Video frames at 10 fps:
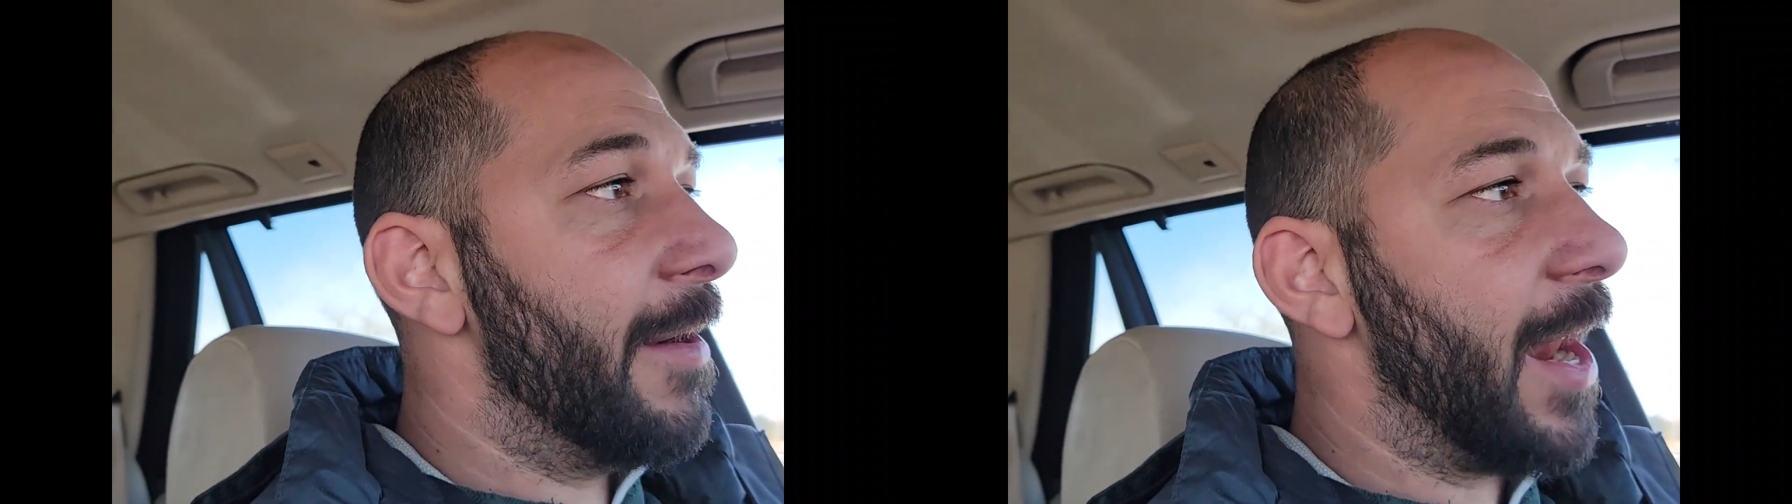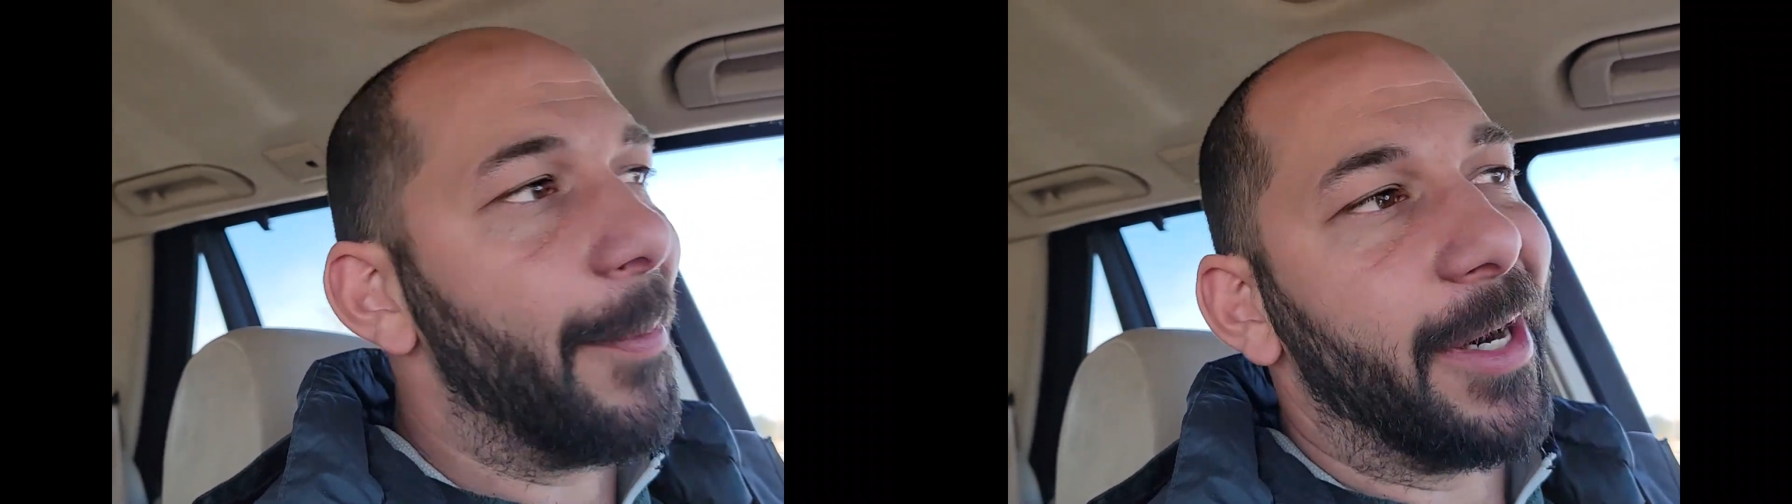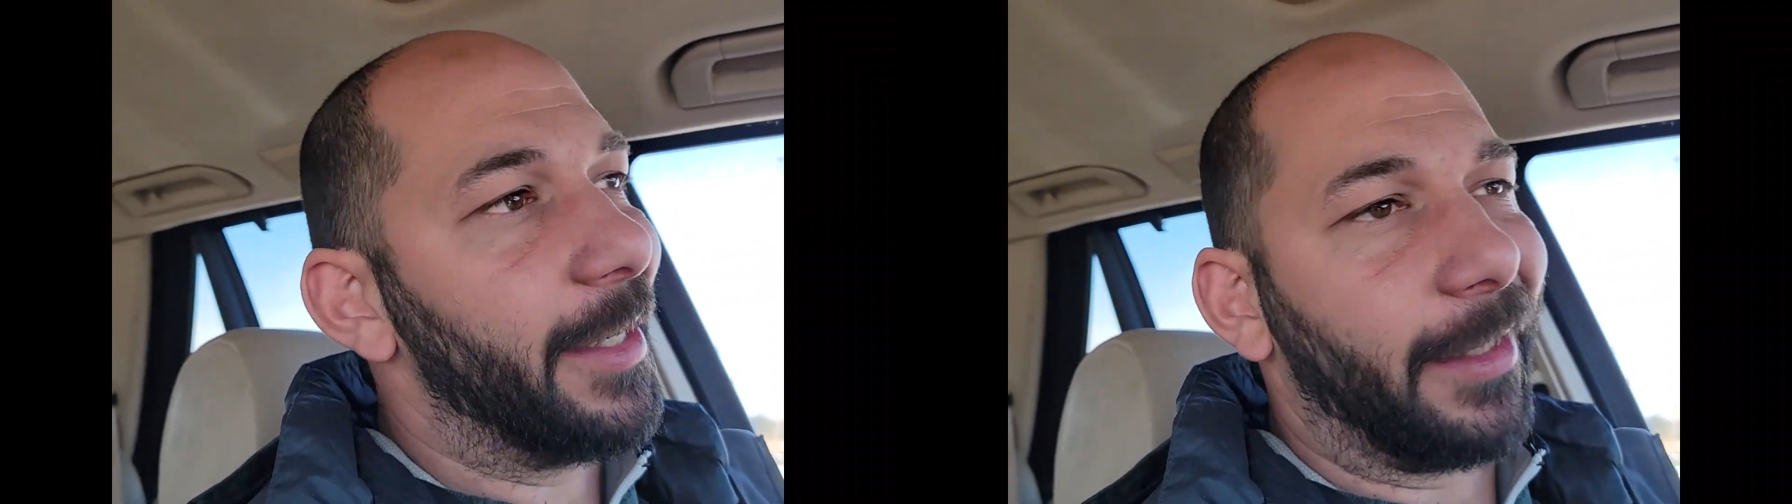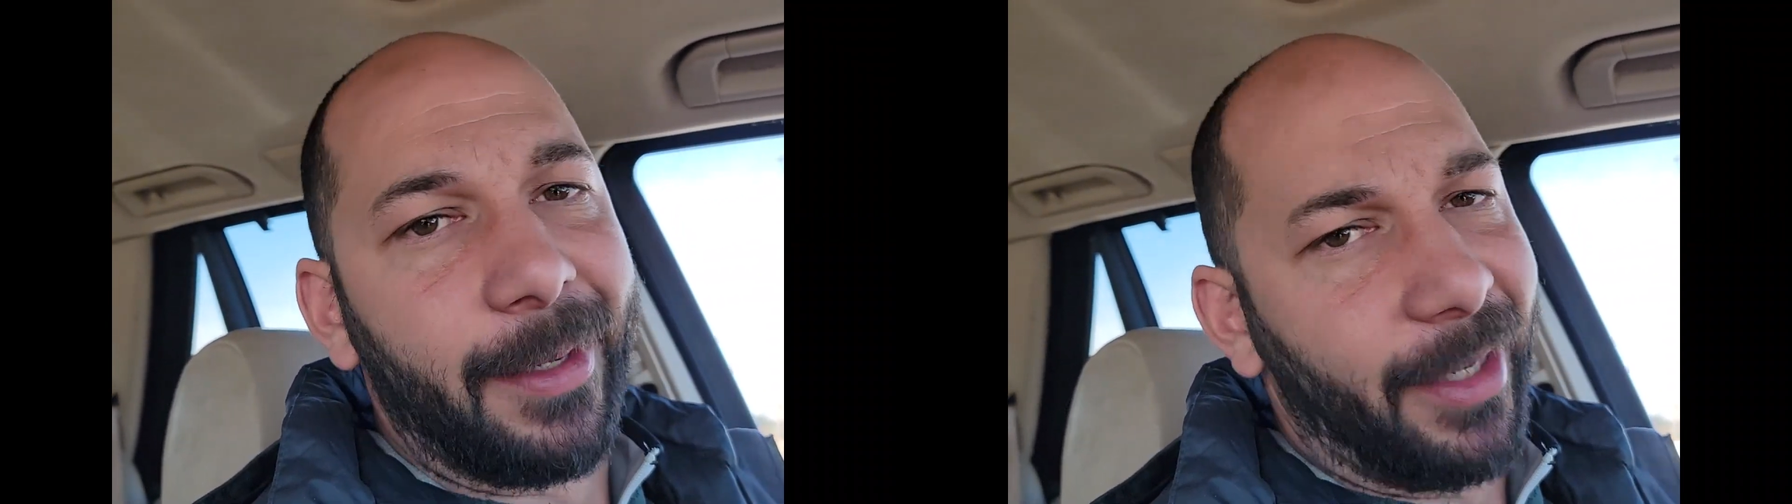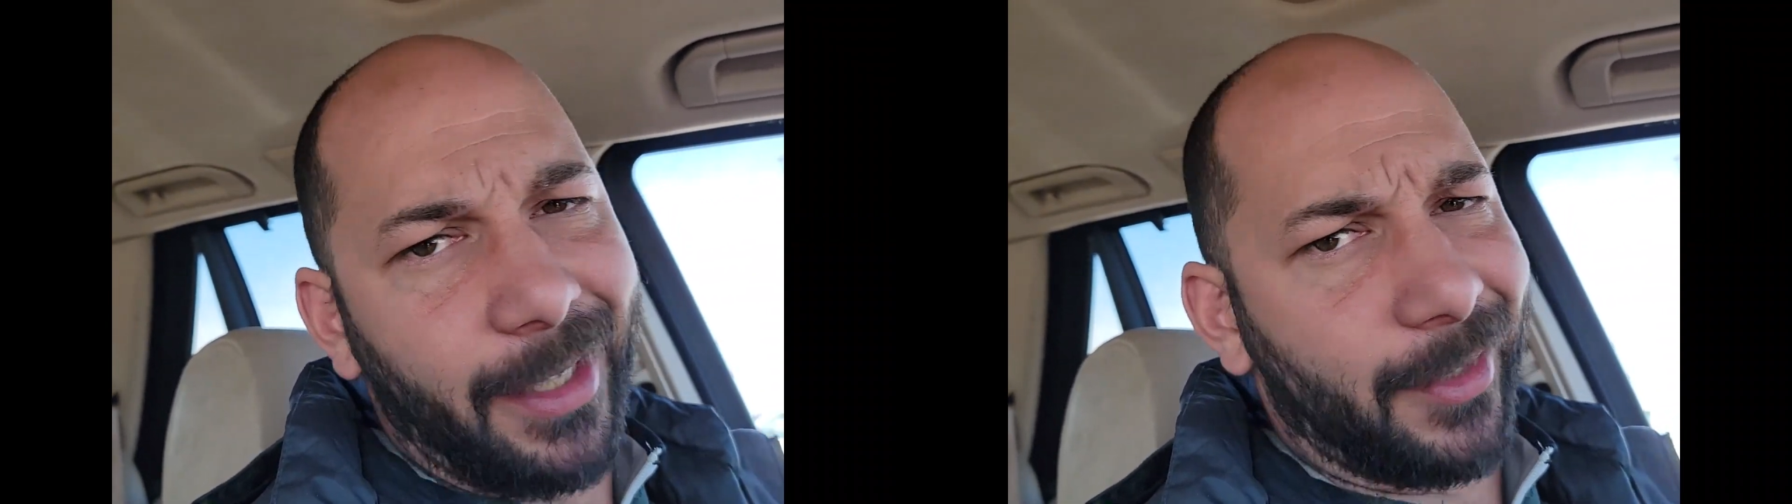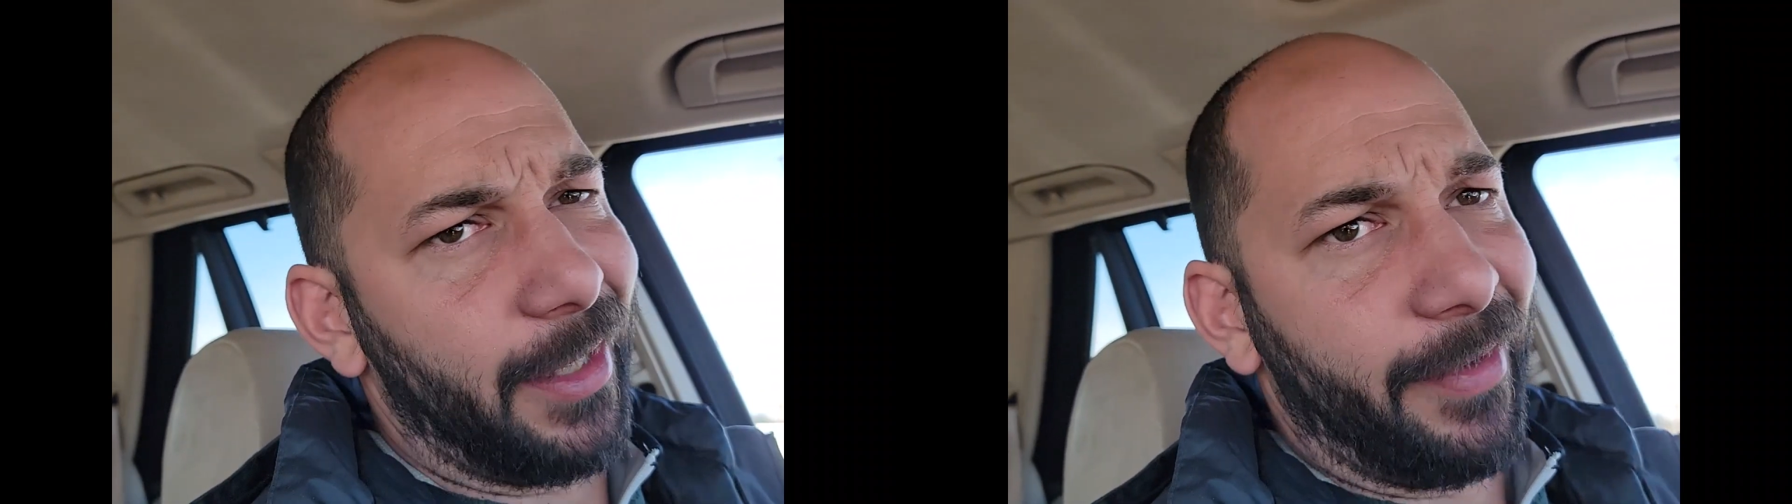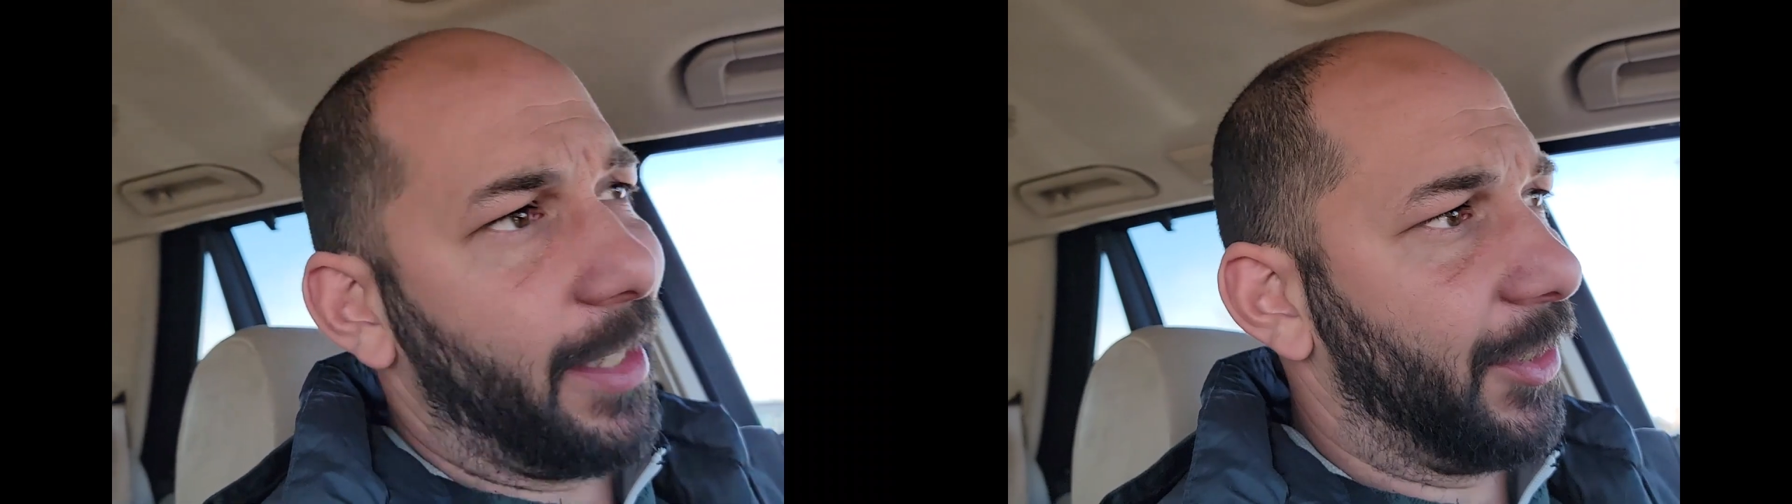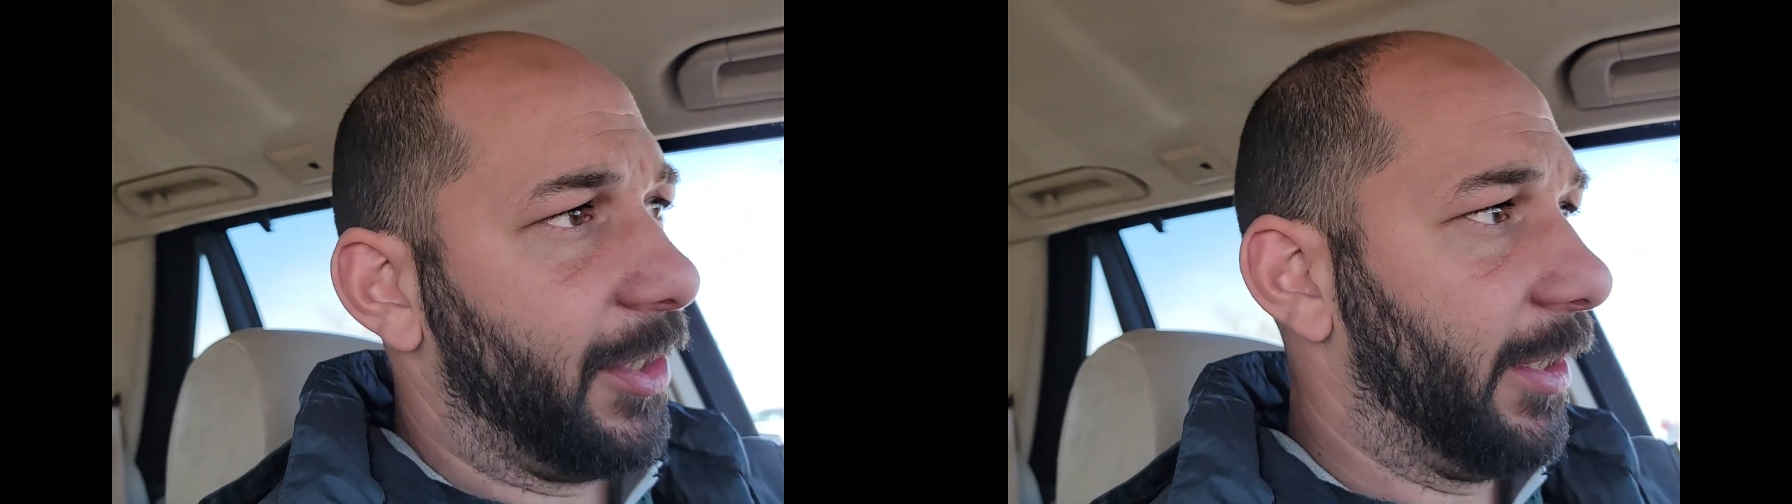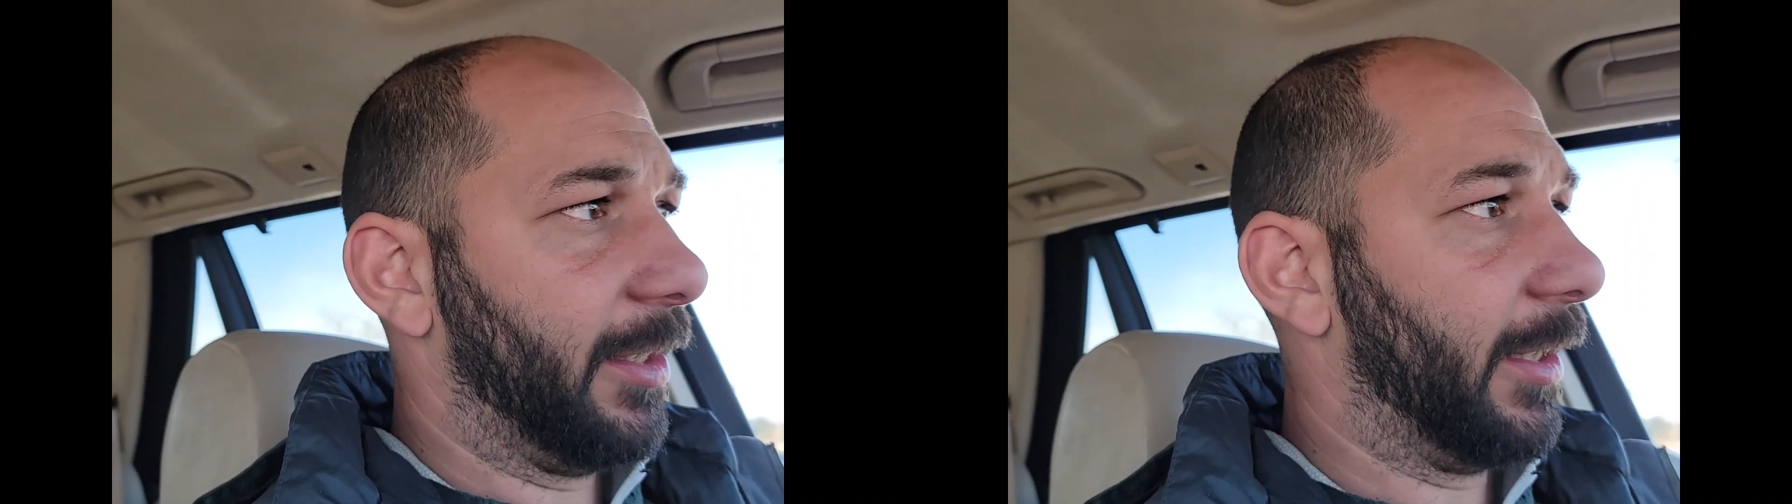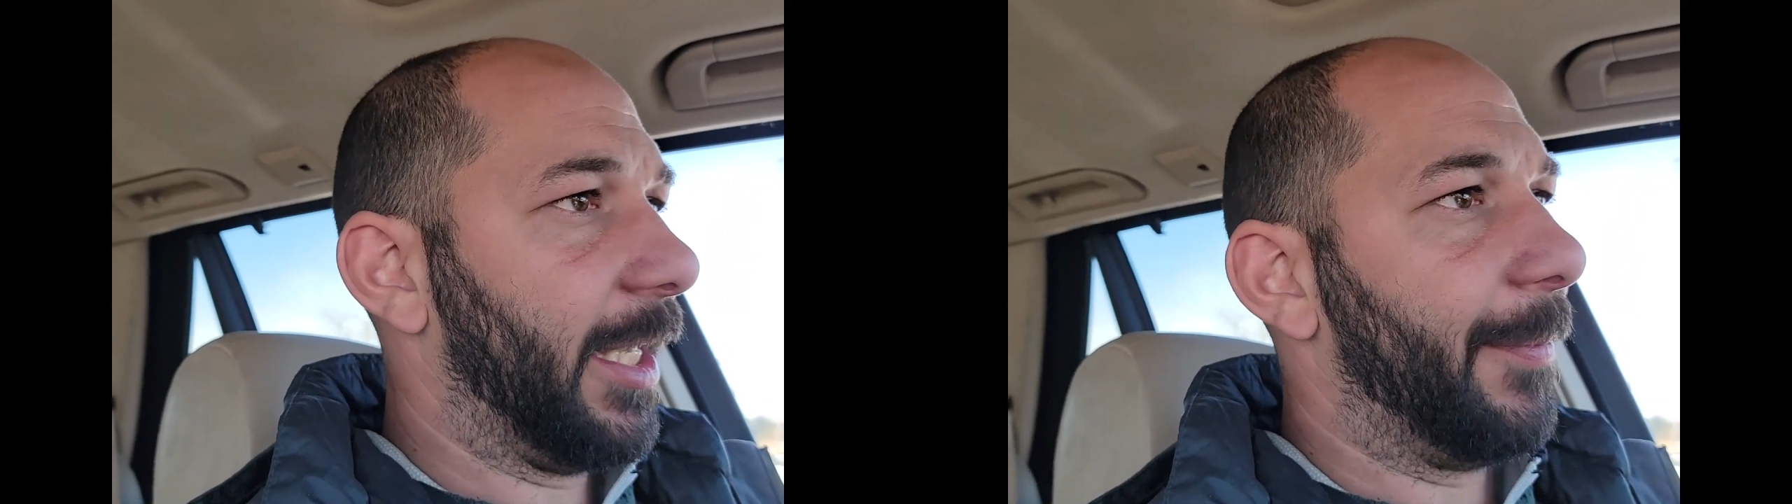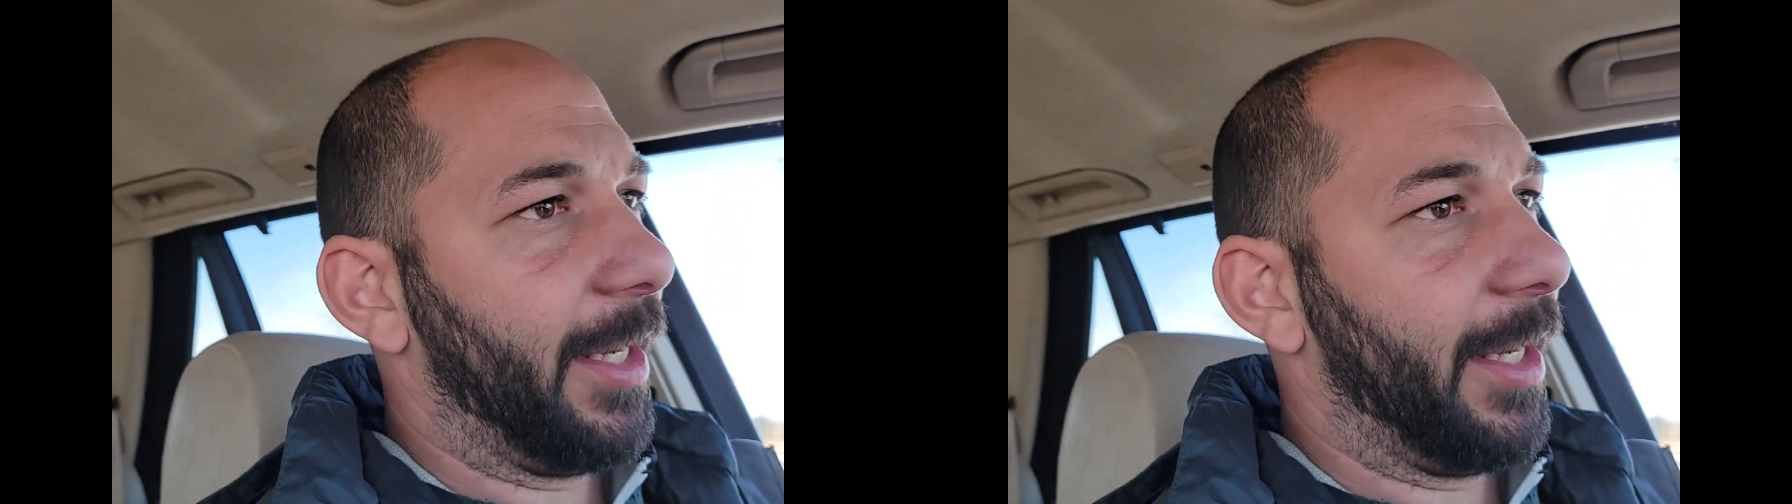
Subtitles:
not money that like doesn't have an engine or anything like that,